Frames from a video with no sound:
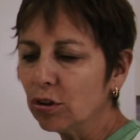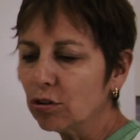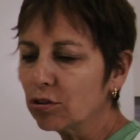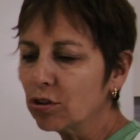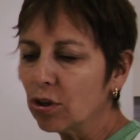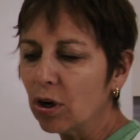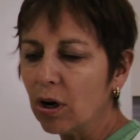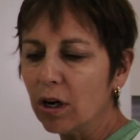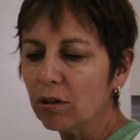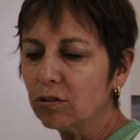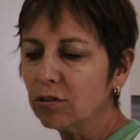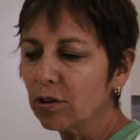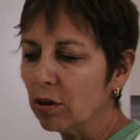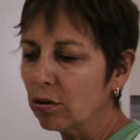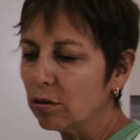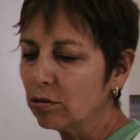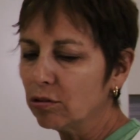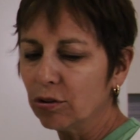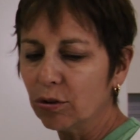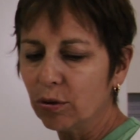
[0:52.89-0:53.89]
just toss all
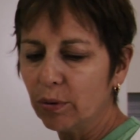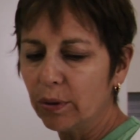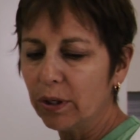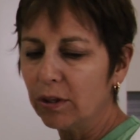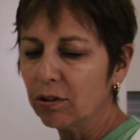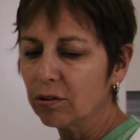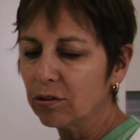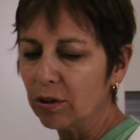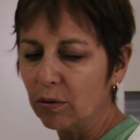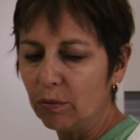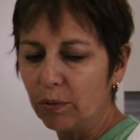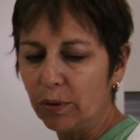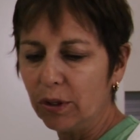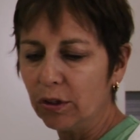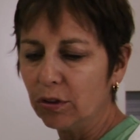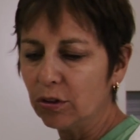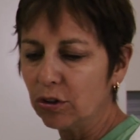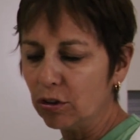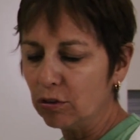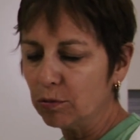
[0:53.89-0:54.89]
those ingredients that we
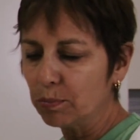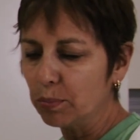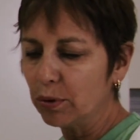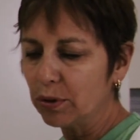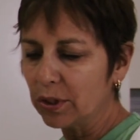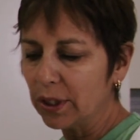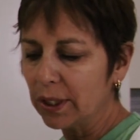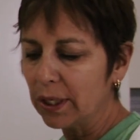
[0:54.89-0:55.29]
just put